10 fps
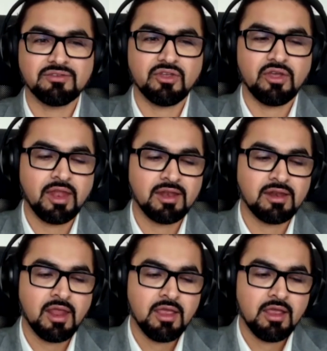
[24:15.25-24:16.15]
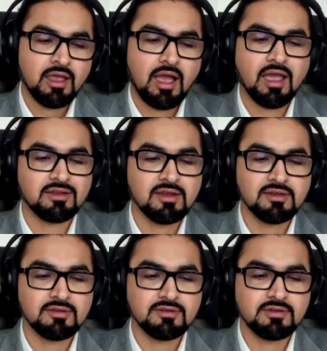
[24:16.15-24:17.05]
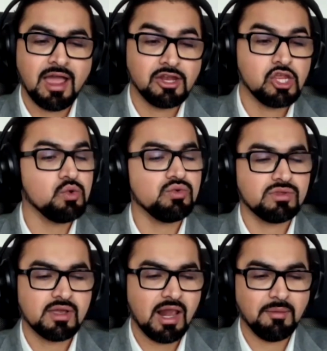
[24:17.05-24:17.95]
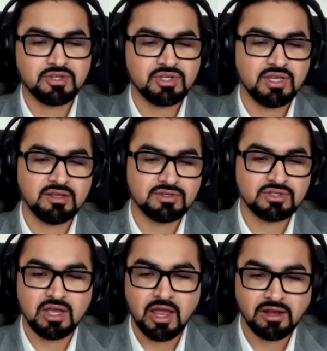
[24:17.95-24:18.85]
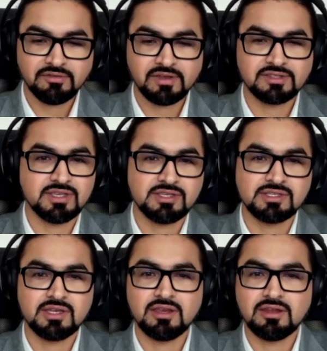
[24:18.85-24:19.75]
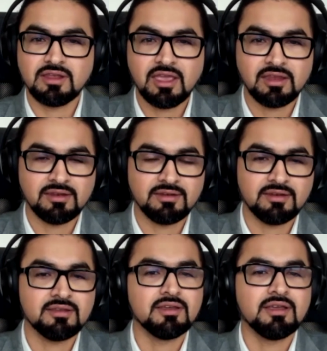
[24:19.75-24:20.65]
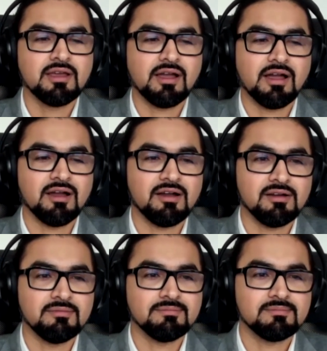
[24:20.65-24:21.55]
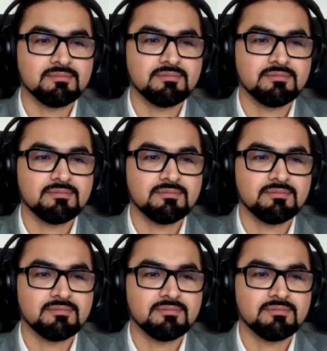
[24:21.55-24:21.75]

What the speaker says: So, and I knew climate change kind of existed in um,